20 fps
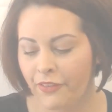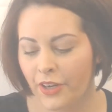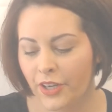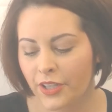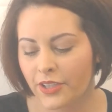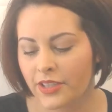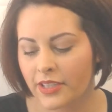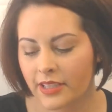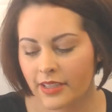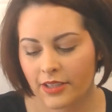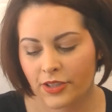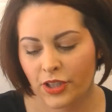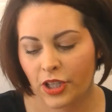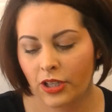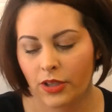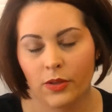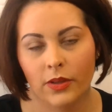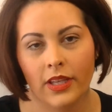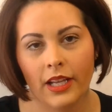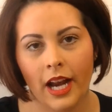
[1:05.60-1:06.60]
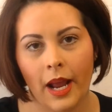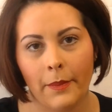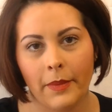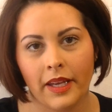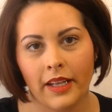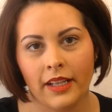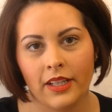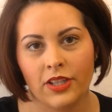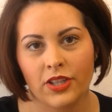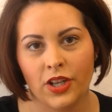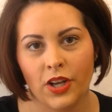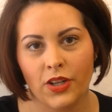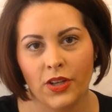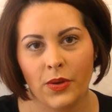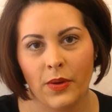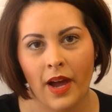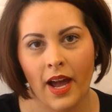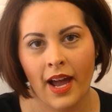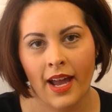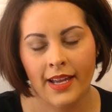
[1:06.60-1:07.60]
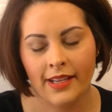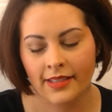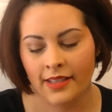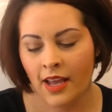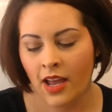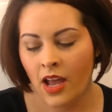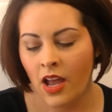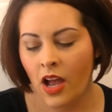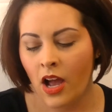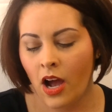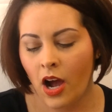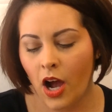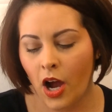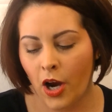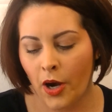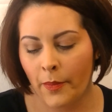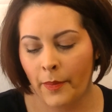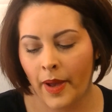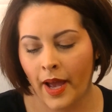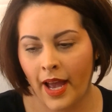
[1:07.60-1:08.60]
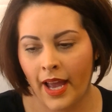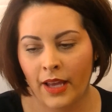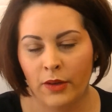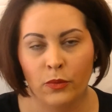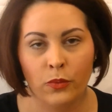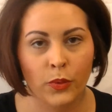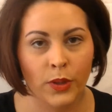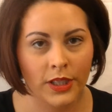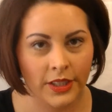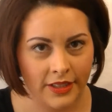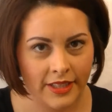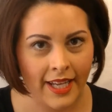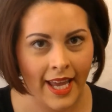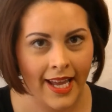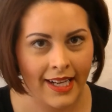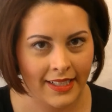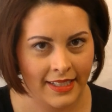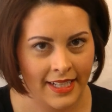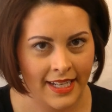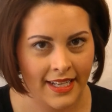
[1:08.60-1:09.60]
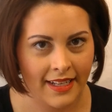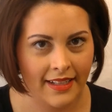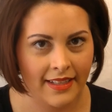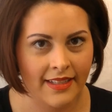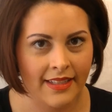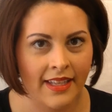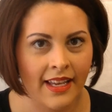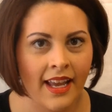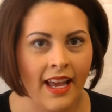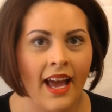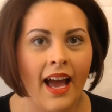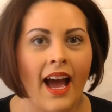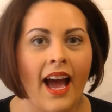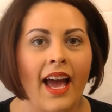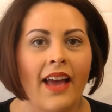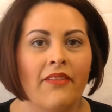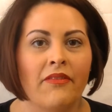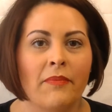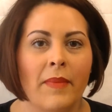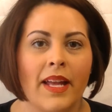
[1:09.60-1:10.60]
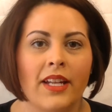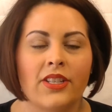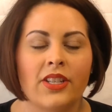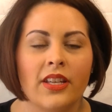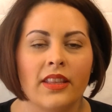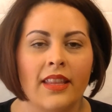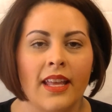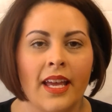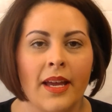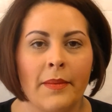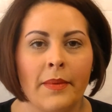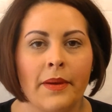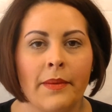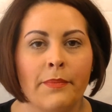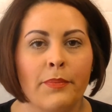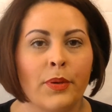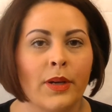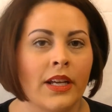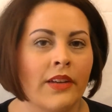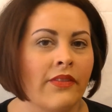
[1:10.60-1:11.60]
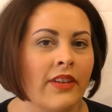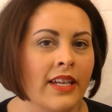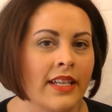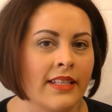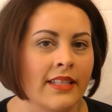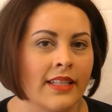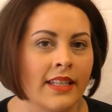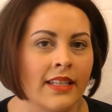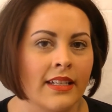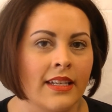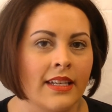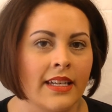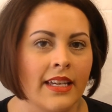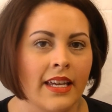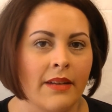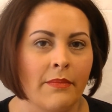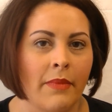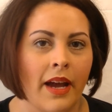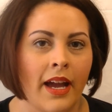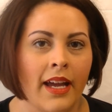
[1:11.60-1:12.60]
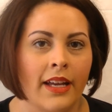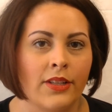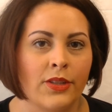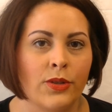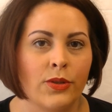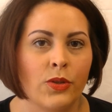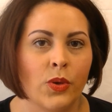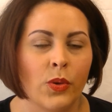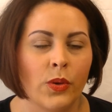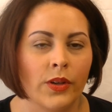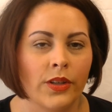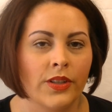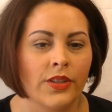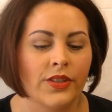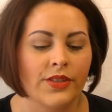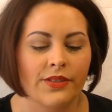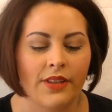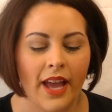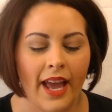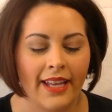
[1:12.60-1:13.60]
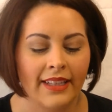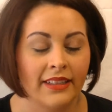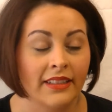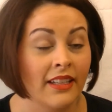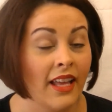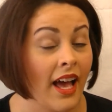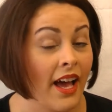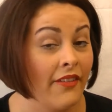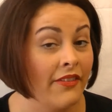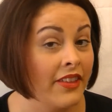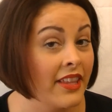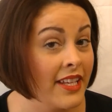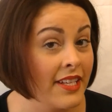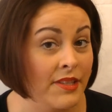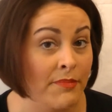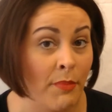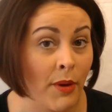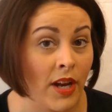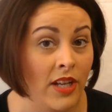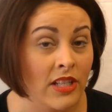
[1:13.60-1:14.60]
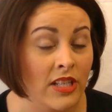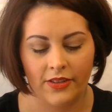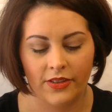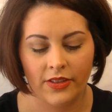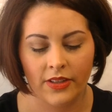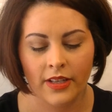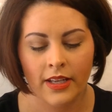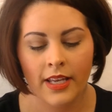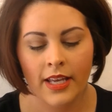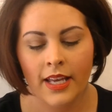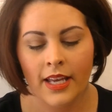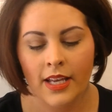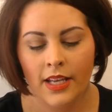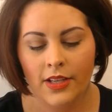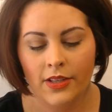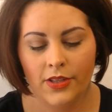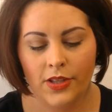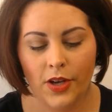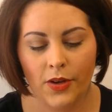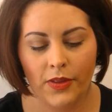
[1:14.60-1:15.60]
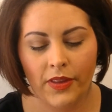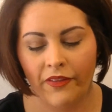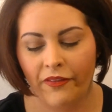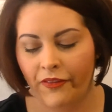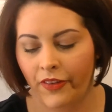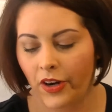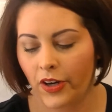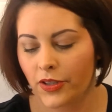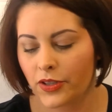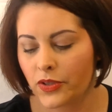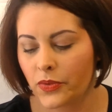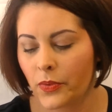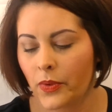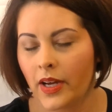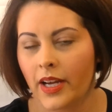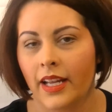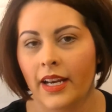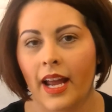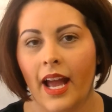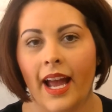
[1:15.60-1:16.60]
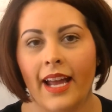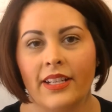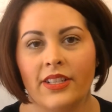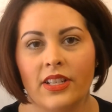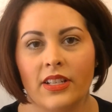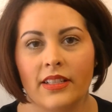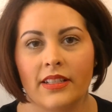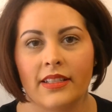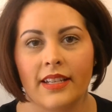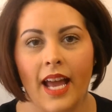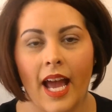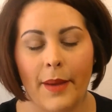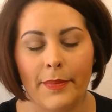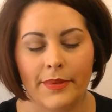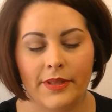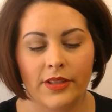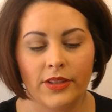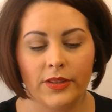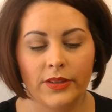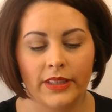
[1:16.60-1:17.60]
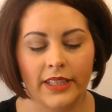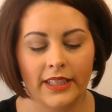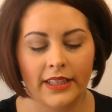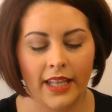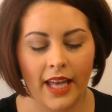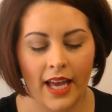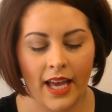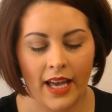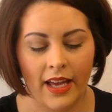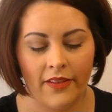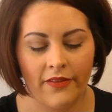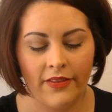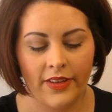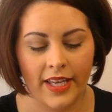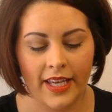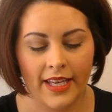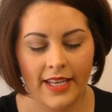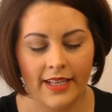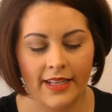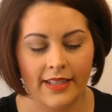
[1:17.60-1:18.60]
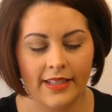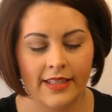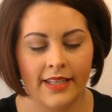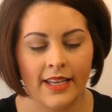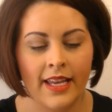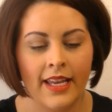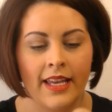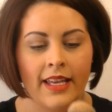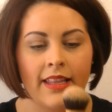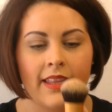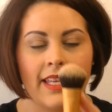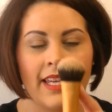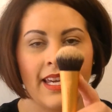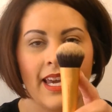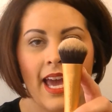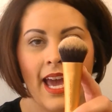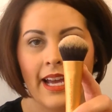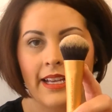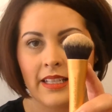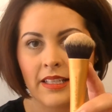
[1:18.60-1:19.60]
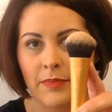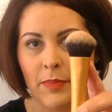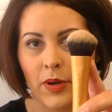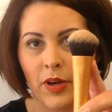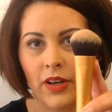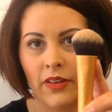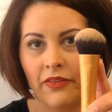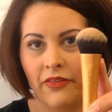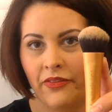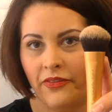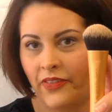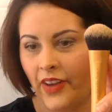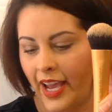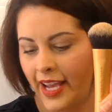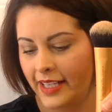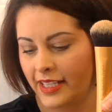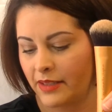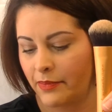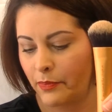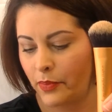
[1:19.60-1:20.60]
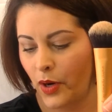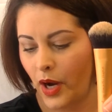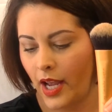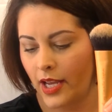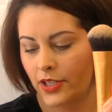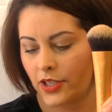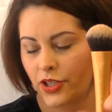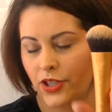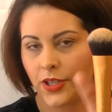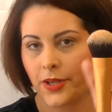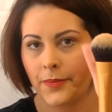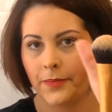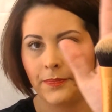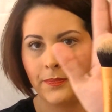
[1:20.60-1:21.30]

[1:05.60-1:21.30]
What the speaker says: first 2 that I'm going to show you guys are by Real Techniques. I've mentioned them previously in my tutorials. I love these brushes. So the first one I just absolutely love is the Expert Face Brush.